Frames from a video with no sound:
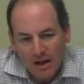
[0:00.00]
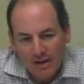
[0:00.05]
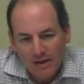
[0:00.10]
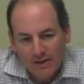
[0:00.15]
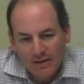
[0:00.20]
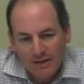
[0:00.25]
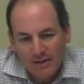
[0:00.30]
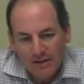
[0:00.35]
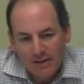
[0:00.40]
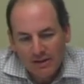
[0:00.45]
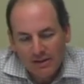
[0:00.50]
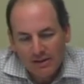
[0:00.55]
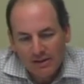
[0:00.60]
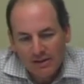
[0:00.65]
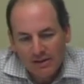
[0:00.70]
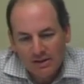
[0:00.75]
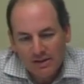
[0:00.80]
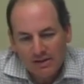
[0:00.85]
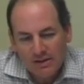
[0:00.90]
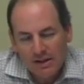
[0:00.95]

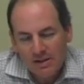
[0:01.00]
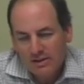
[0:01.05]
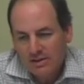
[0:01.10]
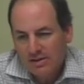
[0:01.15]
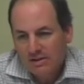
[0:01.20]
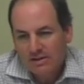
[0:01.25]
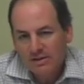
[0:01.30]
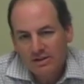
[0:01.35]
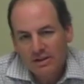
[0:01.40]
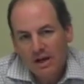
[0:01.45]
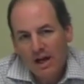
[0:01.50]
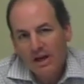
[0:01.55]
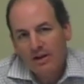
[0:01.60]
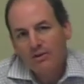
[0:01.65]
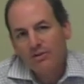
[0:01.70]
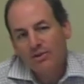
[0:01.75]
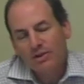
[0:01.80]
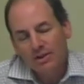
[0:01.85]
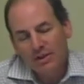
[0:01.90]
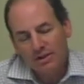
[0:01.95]
the necessary, I
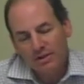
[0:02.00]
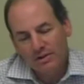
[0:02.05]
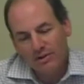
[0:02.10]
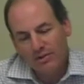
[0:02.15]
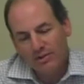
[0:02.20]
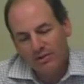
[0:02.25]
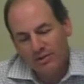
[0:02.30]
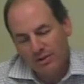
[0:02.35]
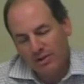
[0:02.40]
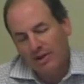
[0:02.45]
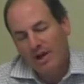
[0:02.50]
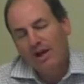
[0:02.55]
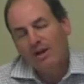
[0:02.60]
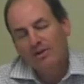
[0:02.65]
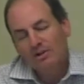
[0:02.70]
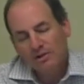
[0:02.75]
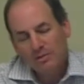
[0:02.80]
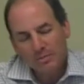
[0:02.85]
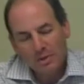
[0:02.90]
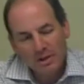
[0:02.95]
don't think there's the
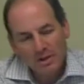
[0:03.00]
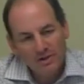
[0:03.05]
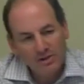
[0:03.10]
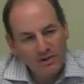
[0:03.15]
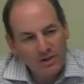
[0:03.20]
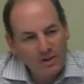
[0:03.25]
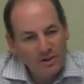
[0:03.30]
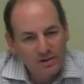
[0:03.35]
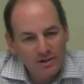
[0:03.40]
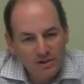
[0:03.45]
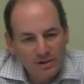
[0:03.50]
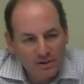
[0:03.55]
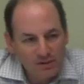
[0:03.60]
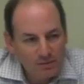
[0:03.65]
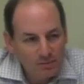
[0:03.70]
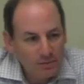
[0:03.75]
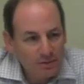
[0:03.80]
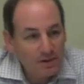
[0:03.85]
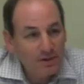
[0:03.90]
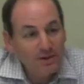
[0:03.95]
knowledge base and the
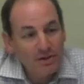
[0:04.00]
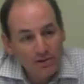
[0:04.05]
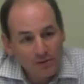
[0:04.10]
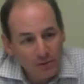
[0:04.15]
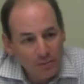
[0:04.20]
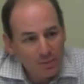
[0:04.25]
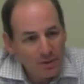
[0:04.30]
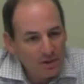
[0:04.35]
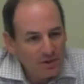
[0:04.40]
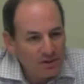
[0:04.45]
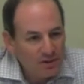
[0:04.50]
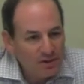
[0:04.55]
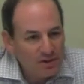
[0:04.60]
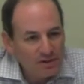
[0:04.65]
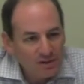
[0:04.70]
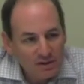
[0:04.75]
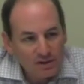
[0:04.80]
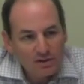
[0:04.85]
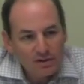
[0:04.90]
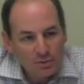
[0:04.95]
experience base
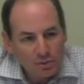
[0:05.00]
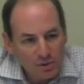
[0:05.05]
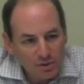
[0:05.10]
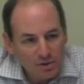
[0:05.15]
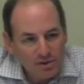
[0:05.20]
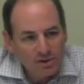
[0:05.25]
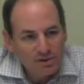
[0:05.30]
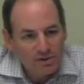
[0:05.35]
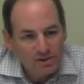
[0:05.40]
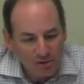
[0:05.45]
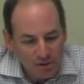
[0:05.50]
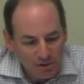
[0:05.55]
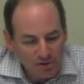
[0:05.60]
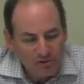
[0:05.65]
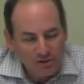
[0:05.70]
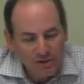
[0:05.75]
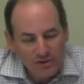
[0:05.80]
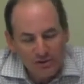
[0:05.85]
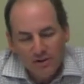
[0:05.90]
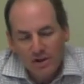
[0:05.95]
in dealing with
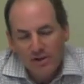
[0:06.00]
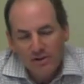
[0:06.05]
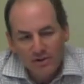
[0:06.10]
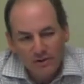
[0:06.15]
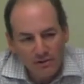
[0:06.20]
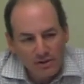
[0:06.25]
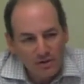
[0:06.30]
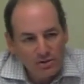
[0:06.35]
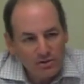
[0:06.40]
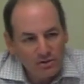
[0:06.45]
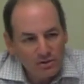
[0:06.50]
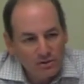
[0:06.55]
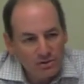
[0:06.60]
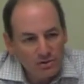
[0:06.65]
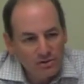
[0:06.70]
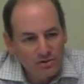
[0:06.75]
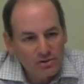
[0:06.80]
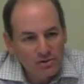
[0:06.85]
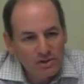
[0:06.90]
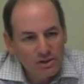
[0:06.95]
these kinds of
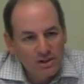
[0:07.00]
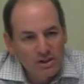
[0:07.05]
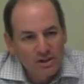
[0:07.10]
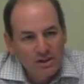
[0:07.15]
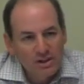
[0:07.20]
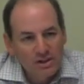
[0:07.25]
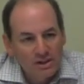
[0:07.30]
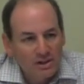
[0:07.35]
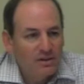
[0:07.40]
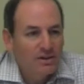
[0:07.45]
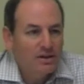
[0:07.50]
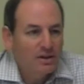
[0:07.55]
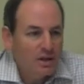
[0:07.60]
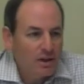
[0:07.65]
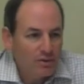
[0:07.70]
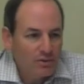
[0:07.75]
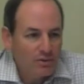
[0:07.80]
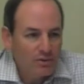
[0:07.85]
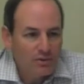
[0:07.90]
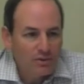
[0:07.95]
issues in the
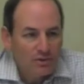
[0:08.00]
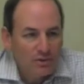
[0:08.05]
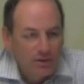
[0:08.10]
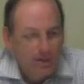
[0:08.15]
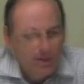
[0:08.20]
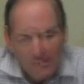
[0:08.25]
council.